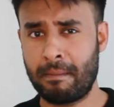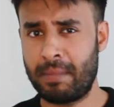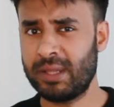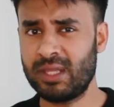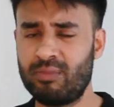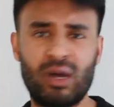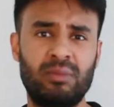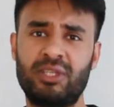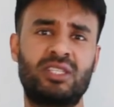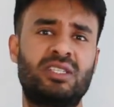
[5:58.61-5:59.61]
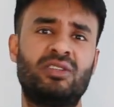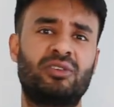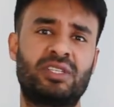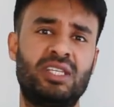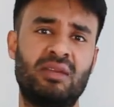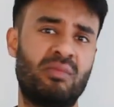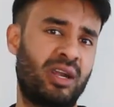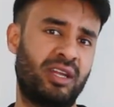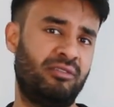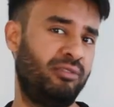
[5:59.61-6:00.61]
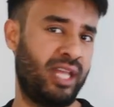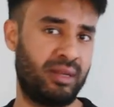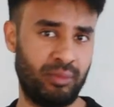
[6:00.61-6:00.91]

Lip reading: But the publishers did not see a market for that